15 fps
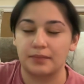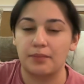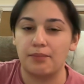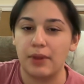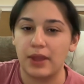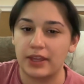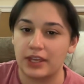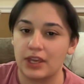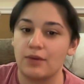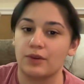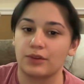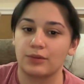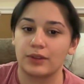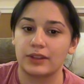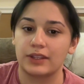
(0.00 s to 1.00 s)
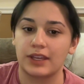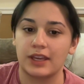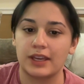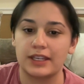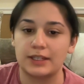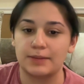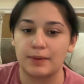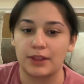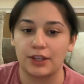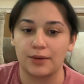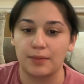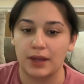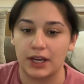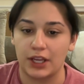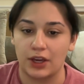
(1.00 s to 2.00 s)
picky with what they spend their
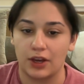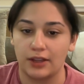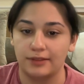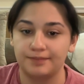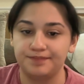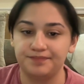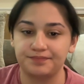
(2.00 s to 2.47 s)
money on.